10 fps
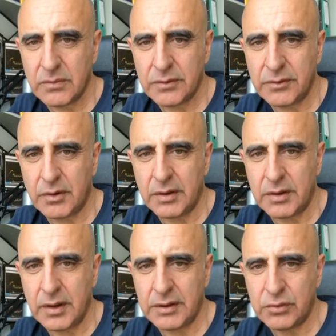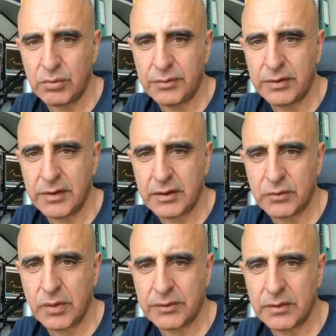Sorry, I need to move to the next
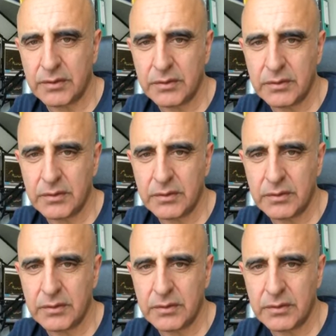question.